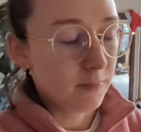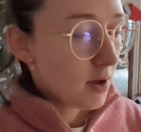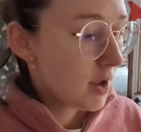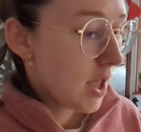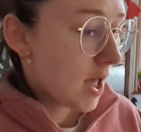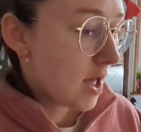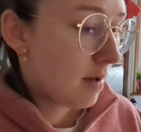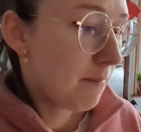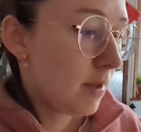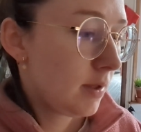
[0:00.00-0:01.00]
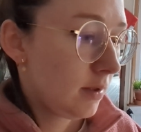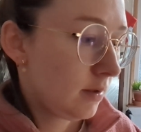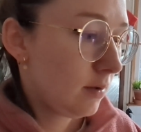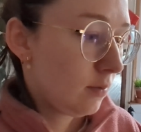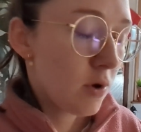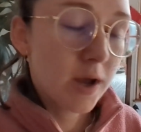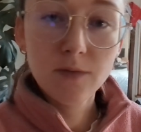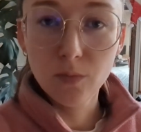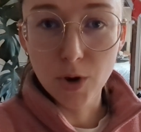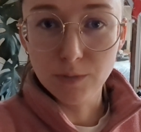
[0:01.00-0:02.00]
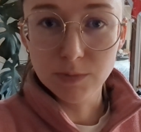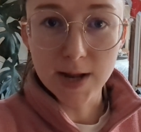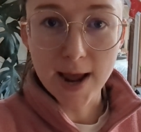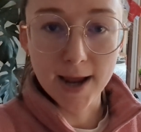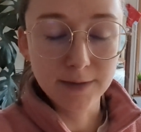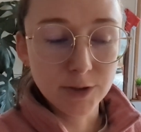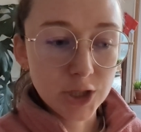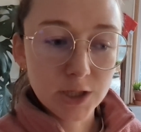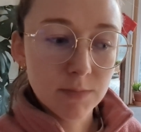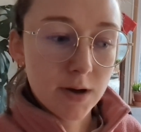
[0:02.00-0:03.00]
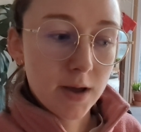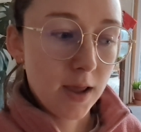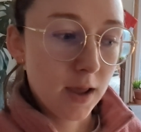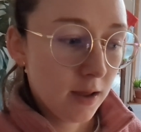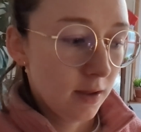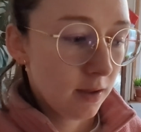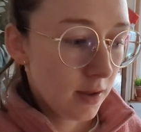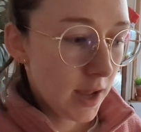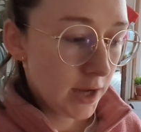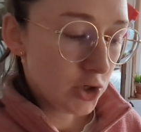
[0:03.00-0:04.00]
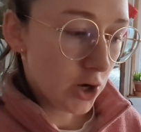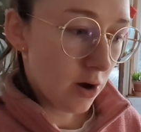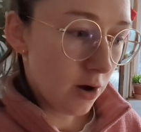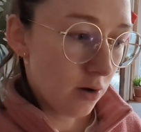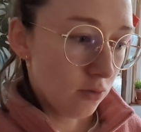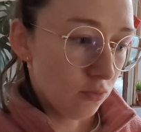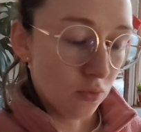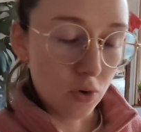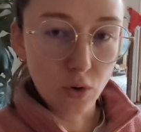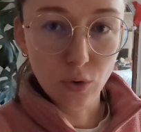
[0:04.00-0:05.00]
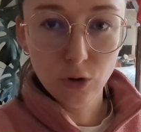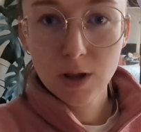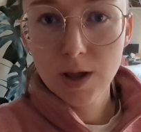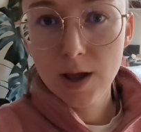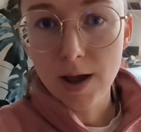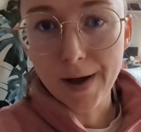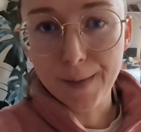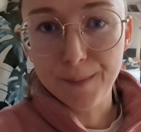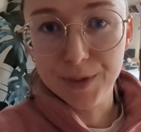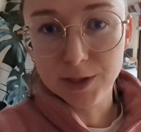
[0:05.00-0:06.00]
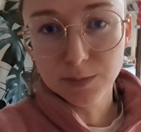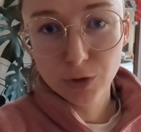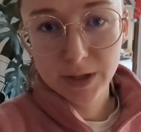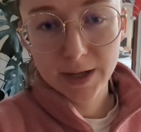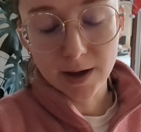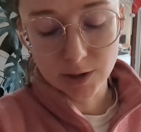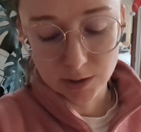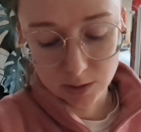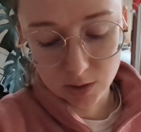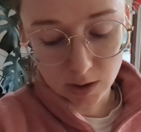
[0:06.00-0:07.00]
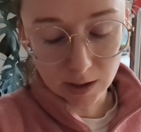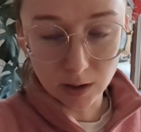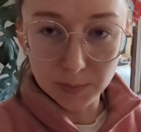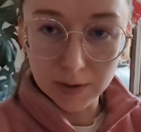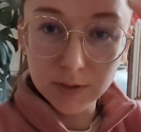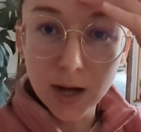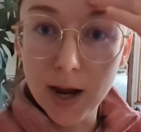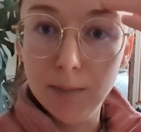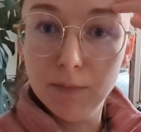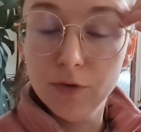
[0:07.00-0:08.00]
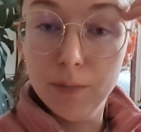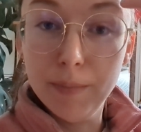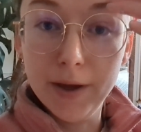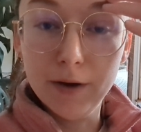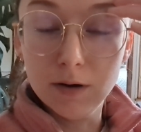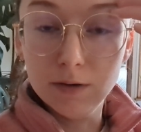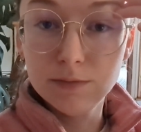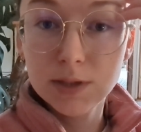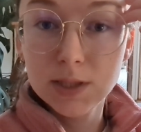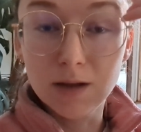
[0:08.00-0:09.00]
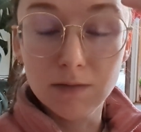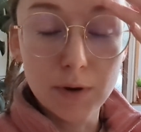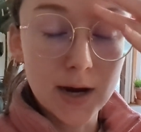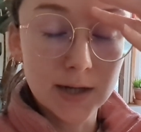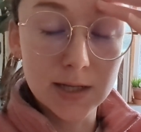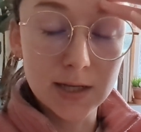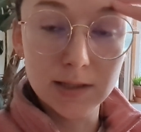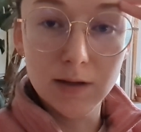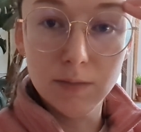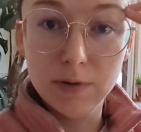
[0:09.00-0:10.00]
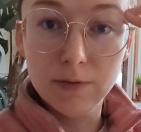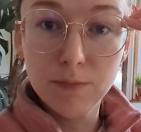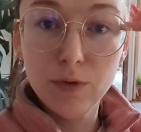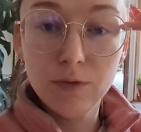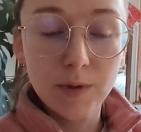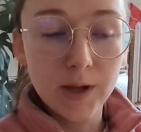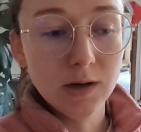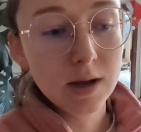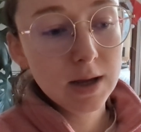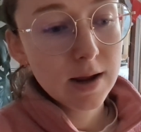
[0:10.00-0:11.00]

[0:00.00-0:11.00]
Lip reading: I am working from home today doing my HR role, but this morning I just took a little bit of time for a bit of self-practice, a little bit of movement.